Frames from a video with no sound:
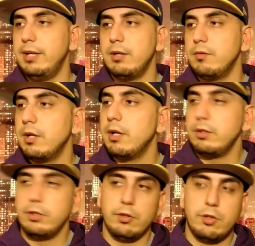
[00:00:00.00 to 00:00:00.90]
We could have,
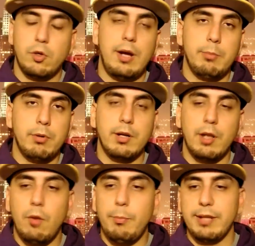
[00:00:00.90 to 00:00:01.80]
throw out
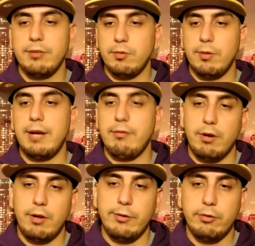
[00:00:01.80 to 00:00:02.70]
Brook Lopez or
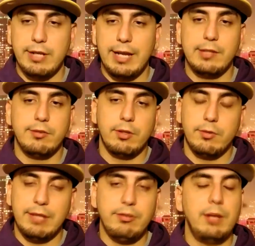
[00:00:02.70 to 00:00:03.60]
whatever on those guys.
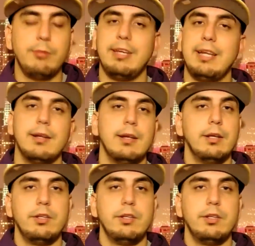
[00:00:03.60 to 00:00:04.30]
So that's what I'm saying.